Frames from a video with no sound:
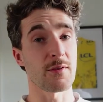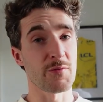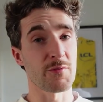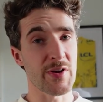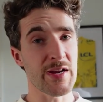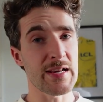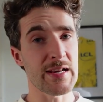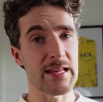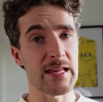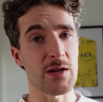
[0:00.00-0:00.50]

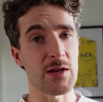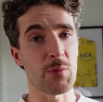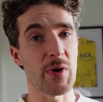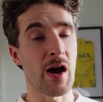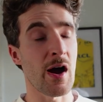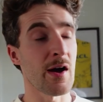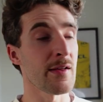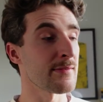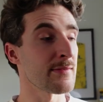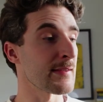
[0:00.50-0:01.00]
really, we're
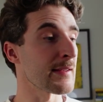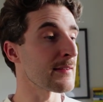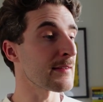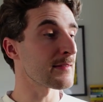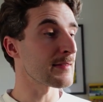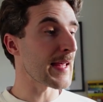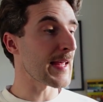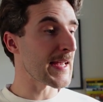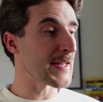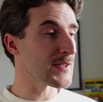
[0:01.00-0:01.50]
hunting
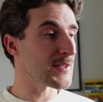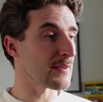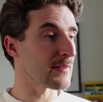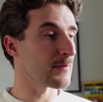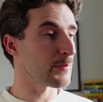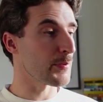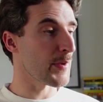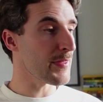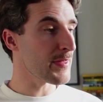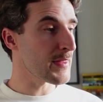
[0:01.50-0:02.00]
stages
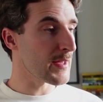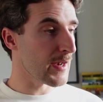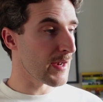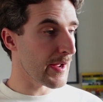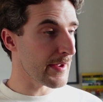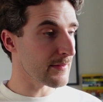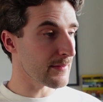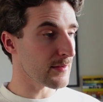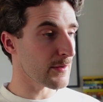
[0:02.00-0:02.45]
with the likes